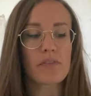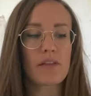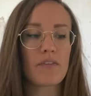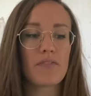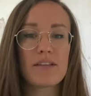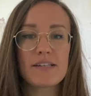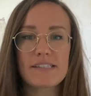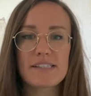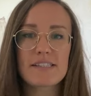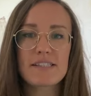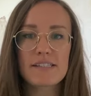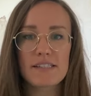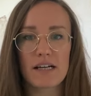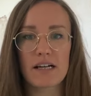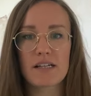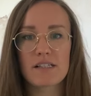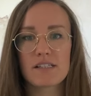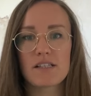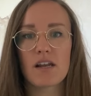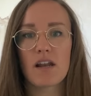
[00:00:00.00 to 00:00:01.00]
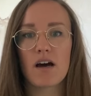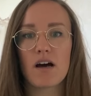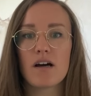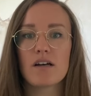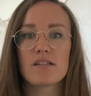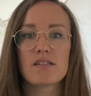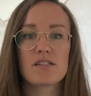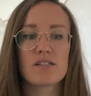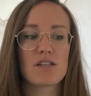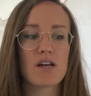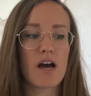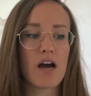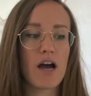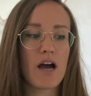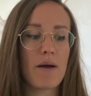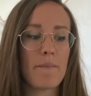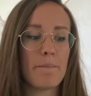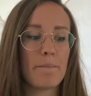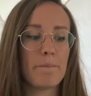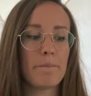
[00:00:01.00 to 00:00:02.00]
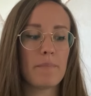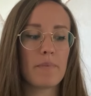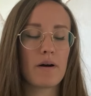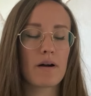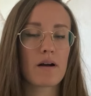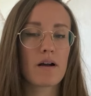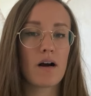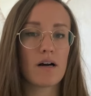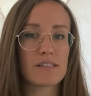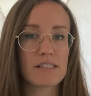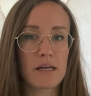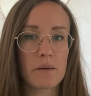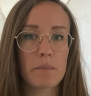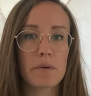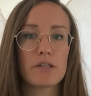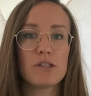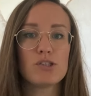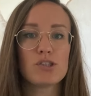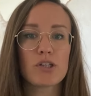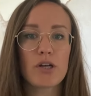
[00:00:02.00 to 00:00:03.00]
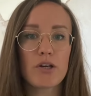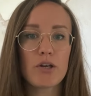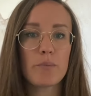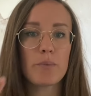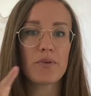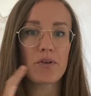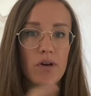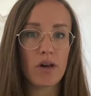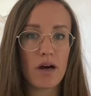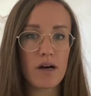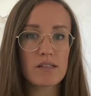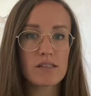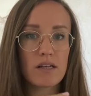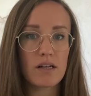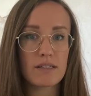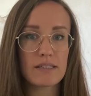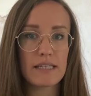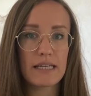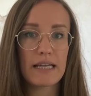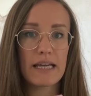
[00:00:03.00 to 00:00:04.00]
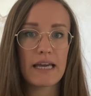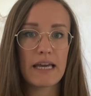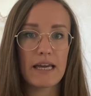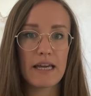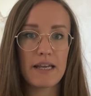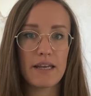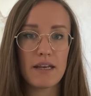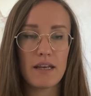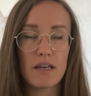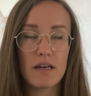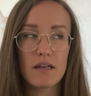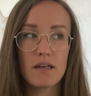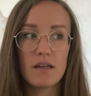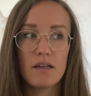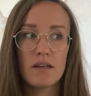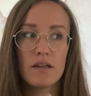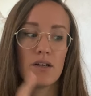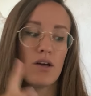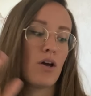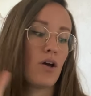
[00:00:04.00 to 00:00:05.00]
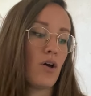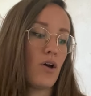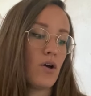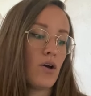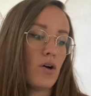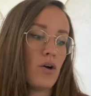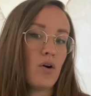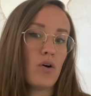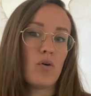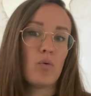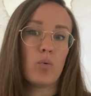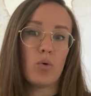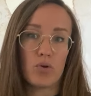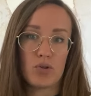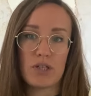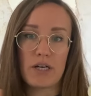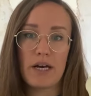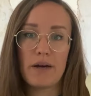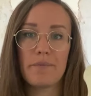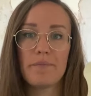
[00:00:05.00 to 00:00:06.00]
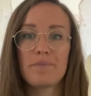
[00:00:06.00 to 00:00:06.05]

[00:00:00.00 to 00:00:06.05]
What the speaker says: This is the second to last cutting I'm going to show you, but the last cutting in water.